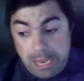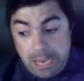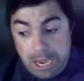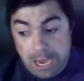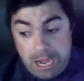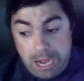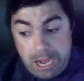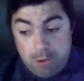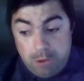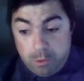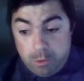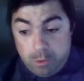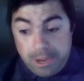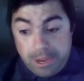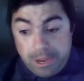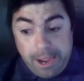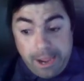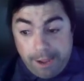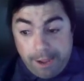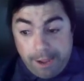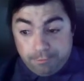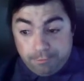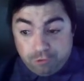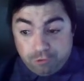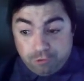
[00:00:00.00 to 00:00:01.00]
Hey, we
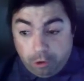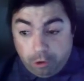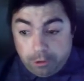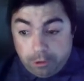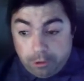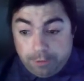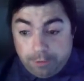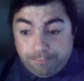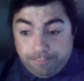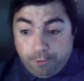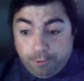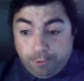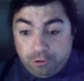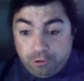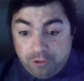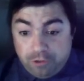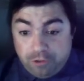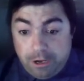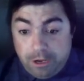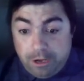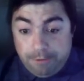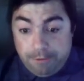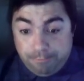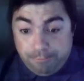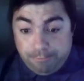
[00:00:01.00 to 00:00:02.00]
have started the first
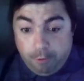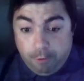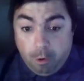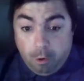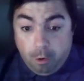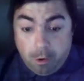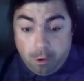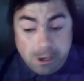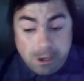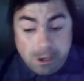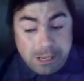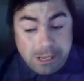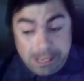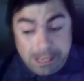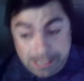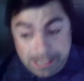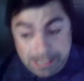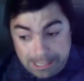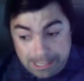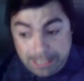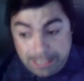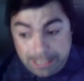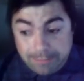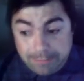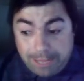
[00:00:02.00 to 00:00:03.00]
day of fall,
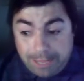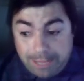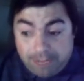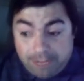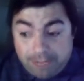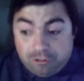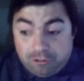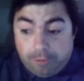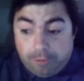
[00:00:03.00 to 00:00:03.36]
and that's